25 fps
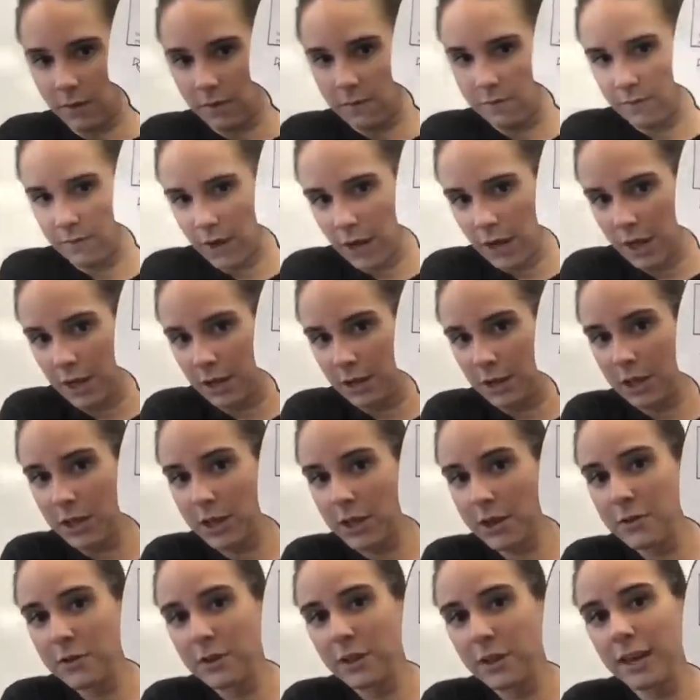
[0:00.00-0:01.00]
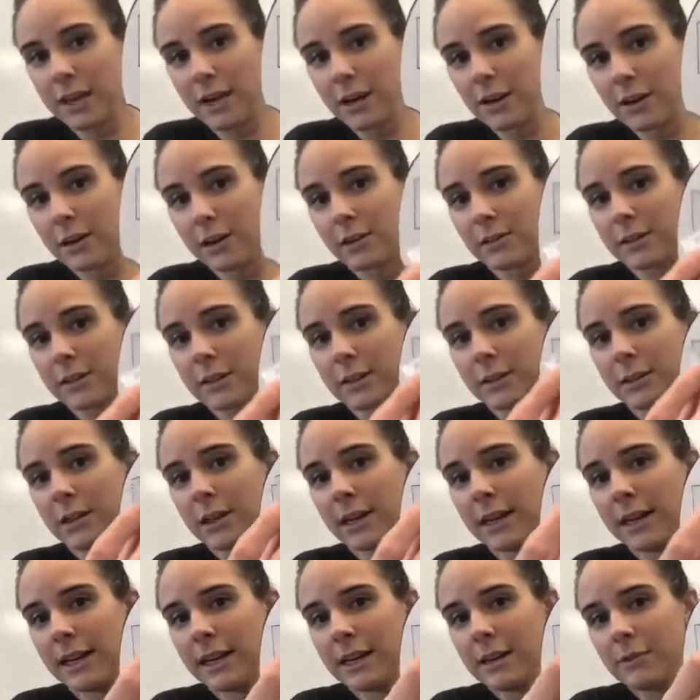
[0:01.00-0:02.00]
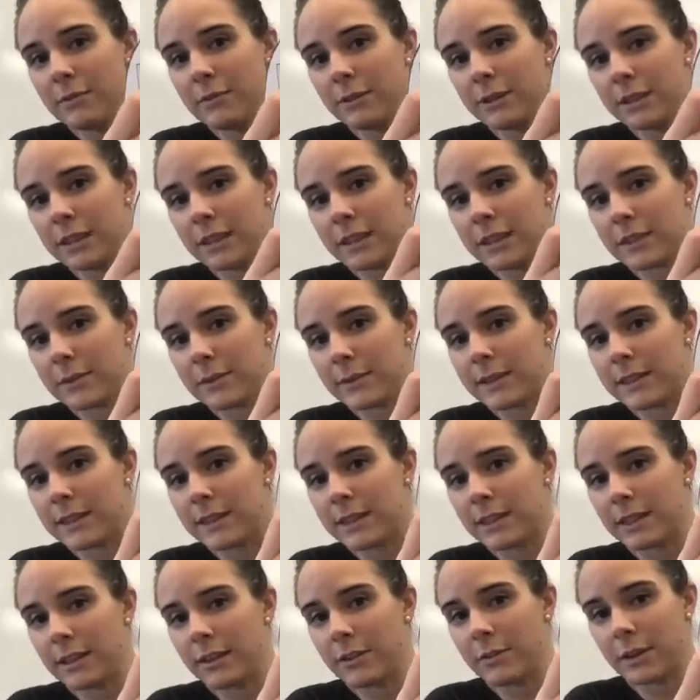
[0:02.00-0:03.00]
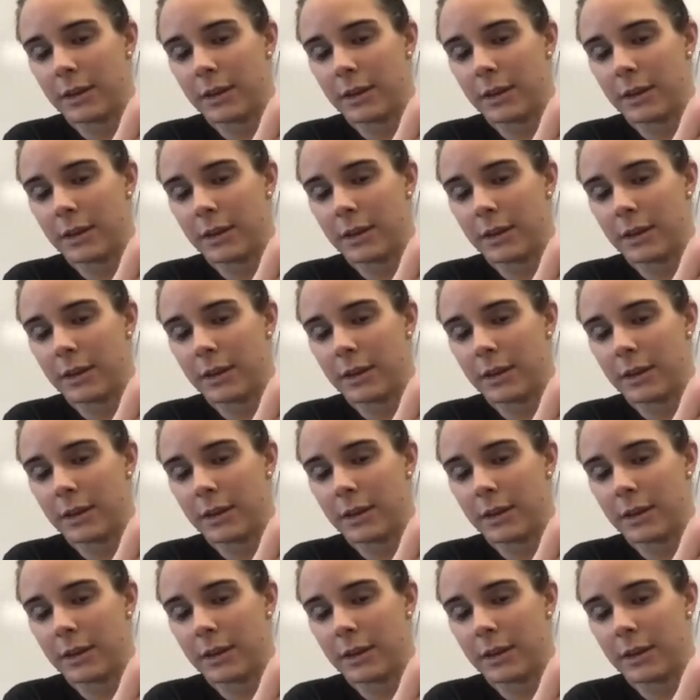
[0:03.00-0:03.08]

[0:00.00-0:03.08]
Follow the arrows around, and this one's going to go